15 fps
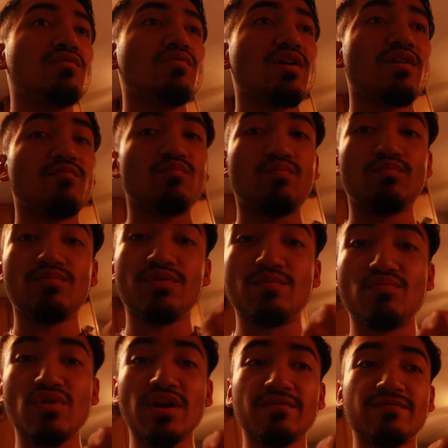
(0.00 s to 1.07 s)
We have the
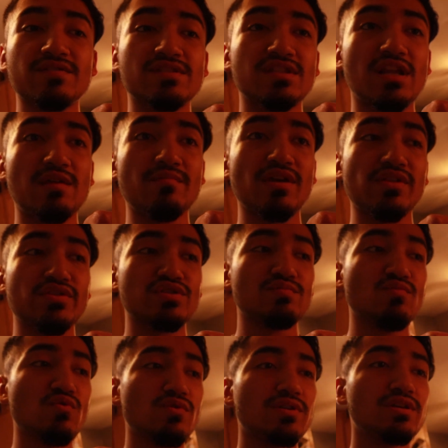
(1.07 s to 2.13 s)
breakfast that I made this
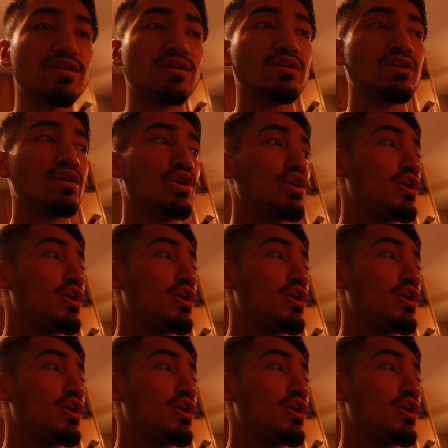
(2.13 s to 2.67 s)
morning,